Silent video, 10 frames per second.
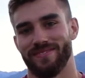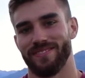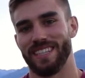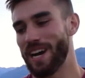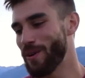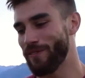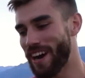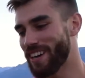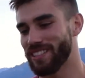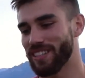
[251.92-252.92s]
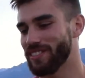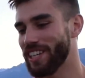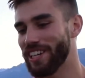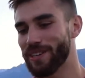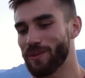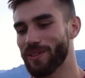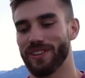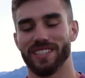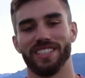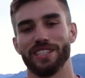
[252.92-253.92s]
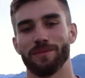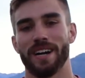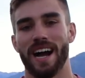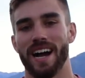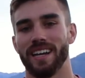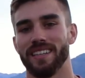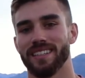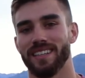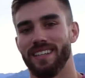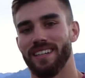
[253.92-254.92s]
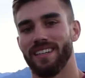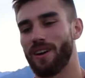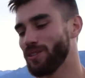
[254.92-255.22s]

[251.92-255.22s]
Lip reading: And now we find ourselves here with all these years behind,